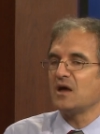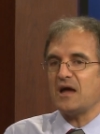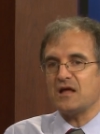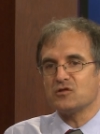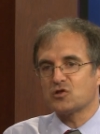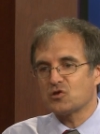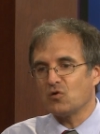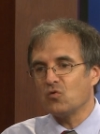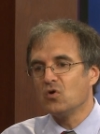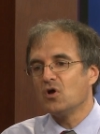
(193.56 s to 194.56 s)
And
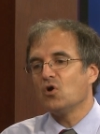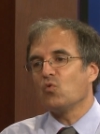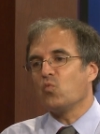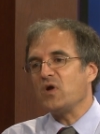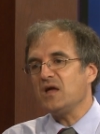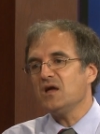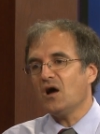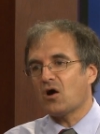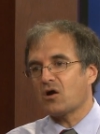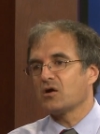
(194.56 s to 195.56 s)
so we
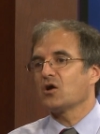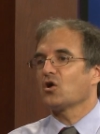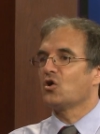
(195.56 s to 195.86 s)
are